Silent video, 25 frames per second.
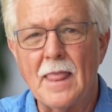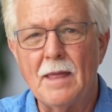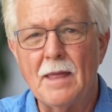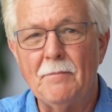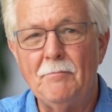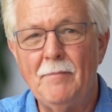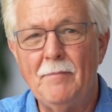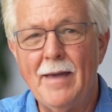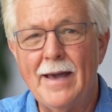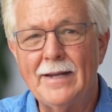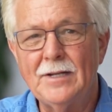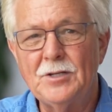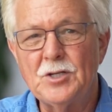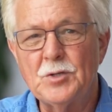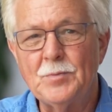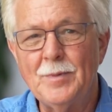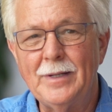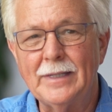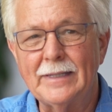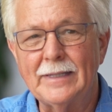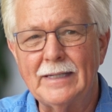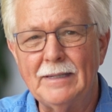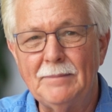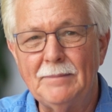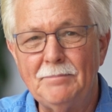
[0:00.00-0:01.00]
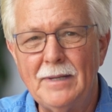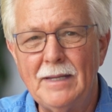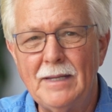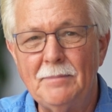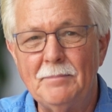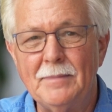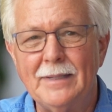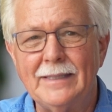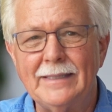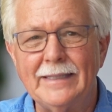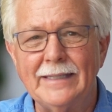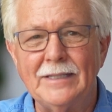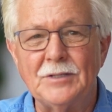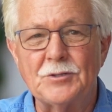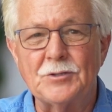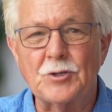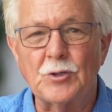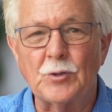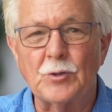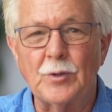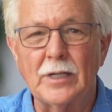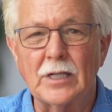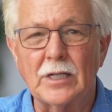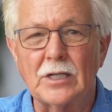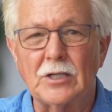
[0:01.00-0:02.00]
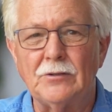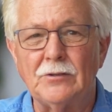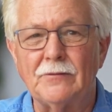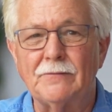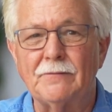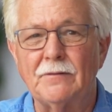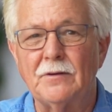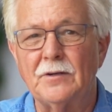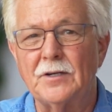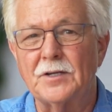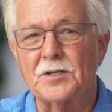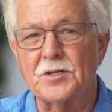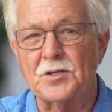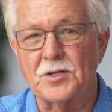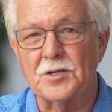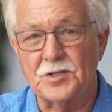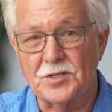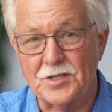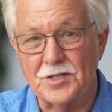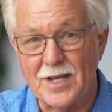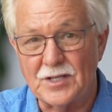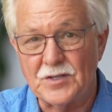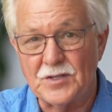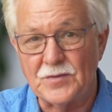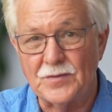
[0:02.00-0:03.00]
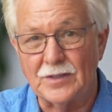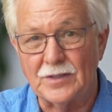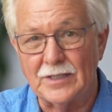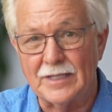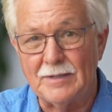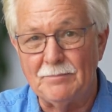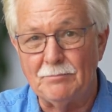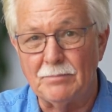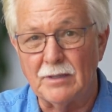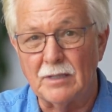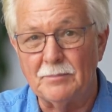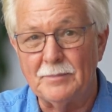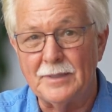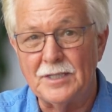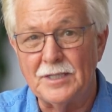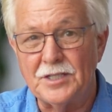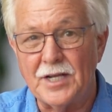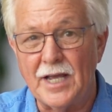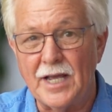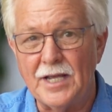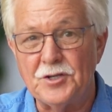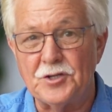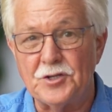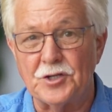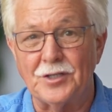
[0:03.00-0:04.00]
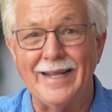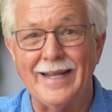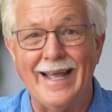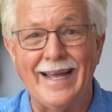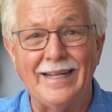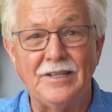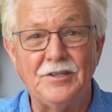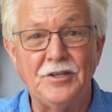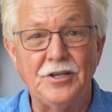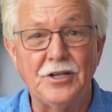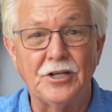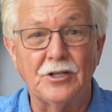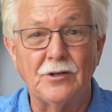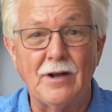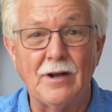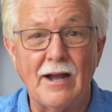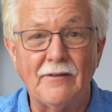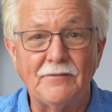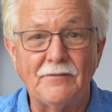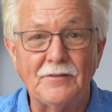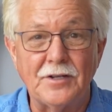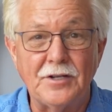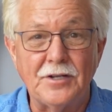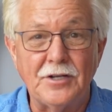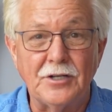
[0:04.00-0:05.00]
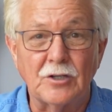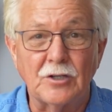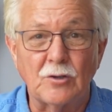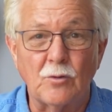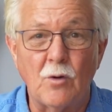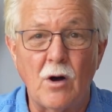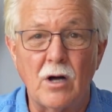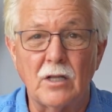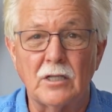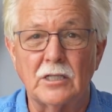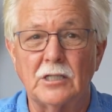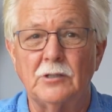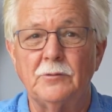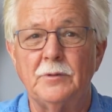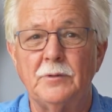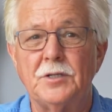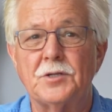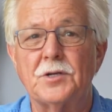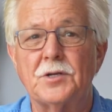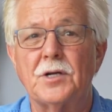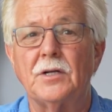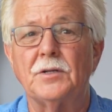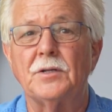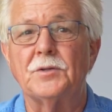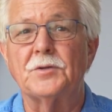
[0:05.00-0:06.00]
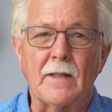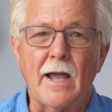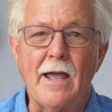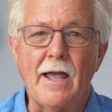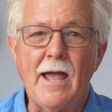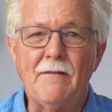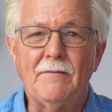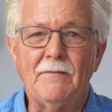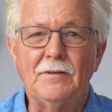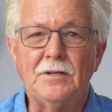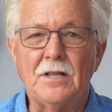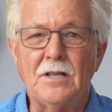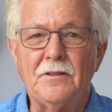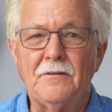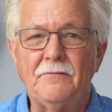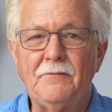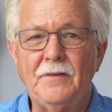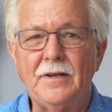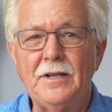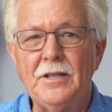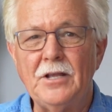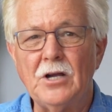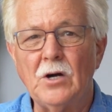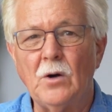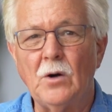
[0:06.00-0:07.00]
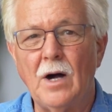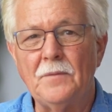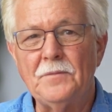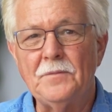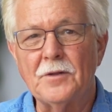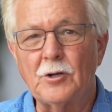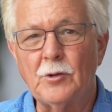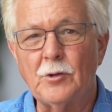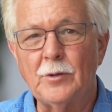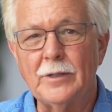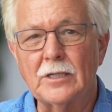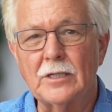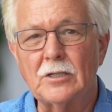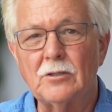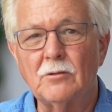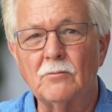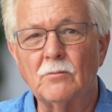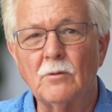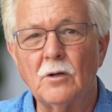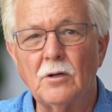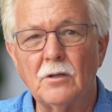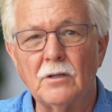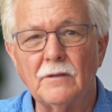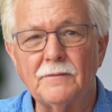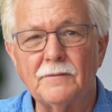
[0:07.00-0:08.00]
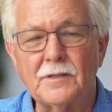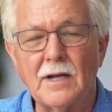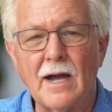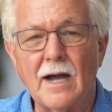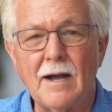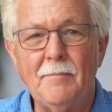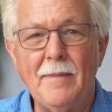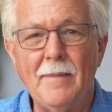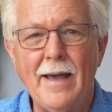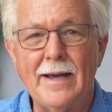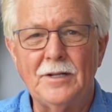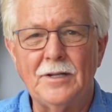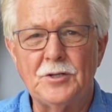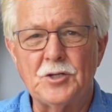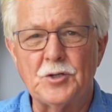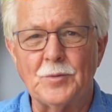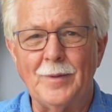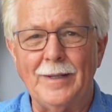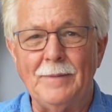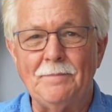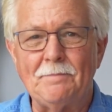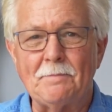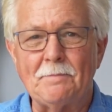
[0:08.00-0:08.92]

Management commitment is critical for successful implementation and year after year quality results. I have another video on the critical role of top management.